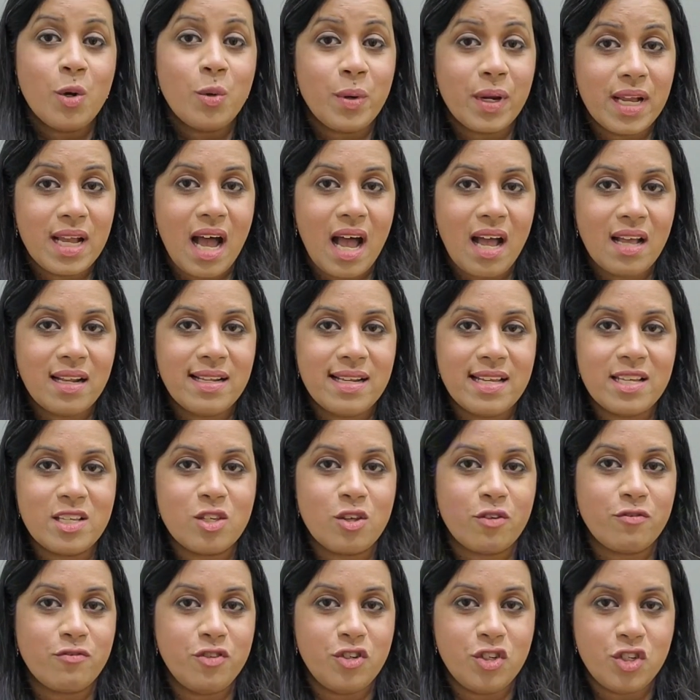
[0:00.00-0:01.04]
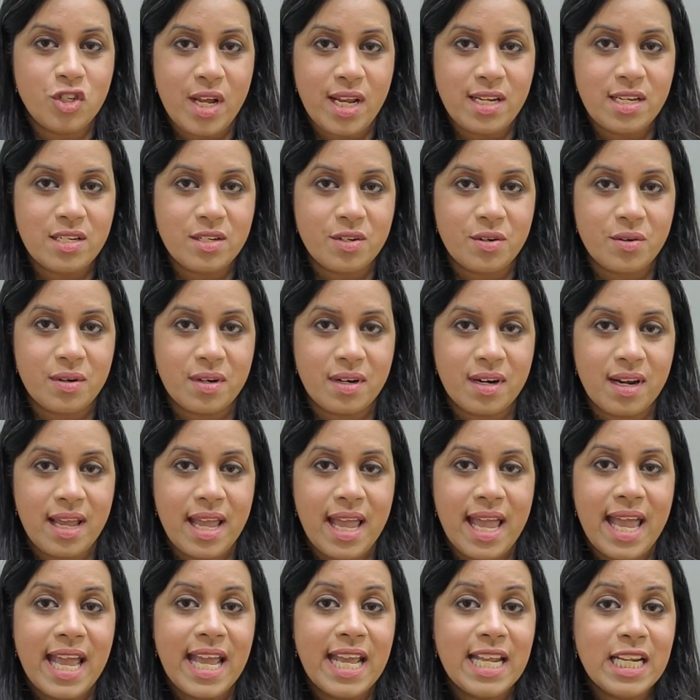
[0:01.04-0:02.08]
regardless of gender,
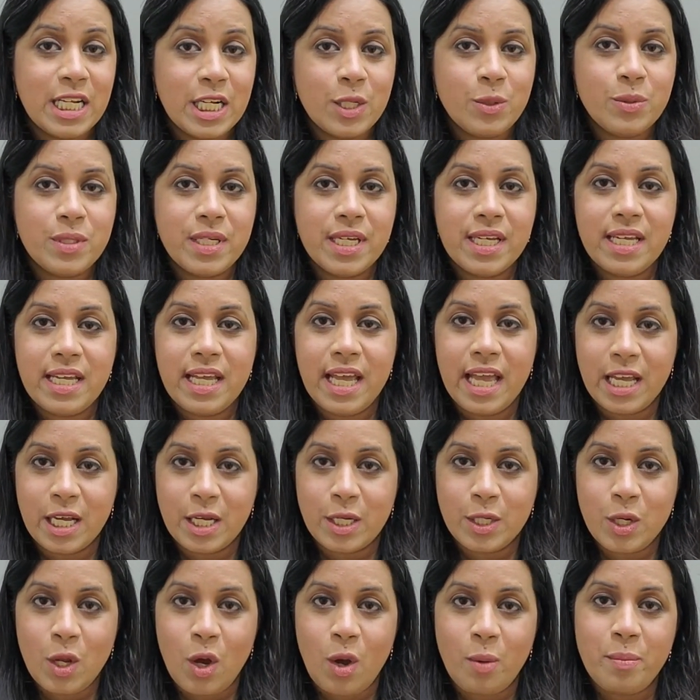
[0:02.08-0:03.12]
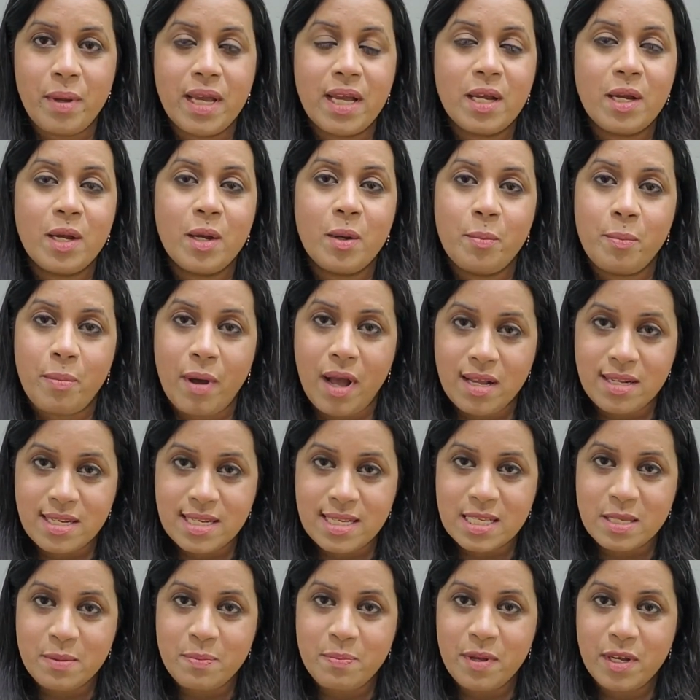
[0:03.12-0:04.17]
including economic
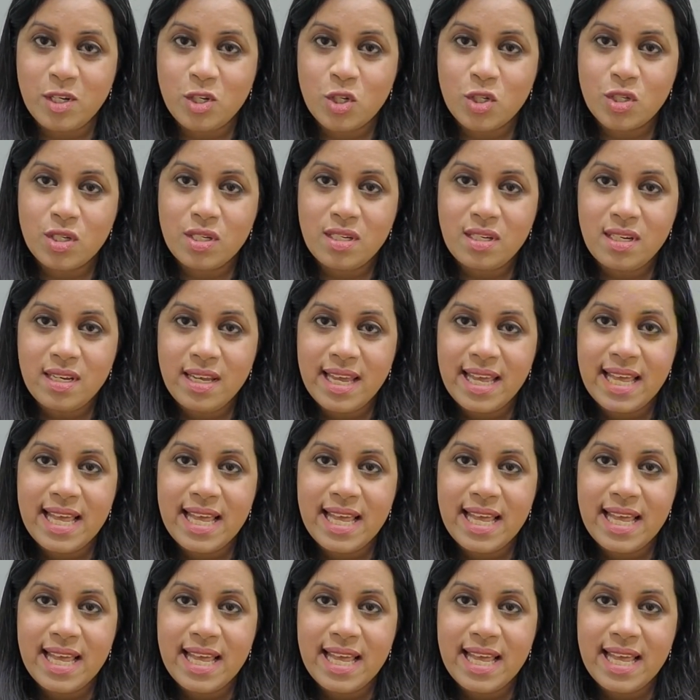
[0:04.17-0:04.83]
participation,